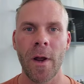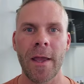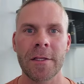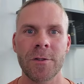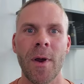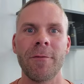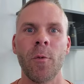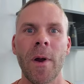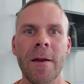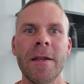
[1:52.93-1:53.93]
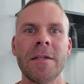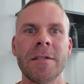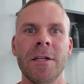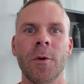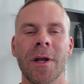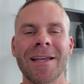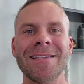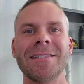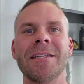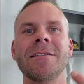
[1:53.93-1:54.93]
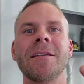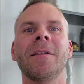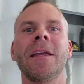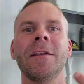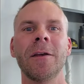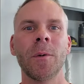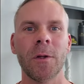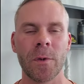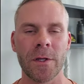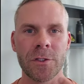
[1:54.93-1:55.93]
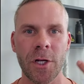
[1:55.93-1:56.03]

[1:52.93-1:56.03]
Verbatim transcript: as you have awareness and you are consistently doing Reels,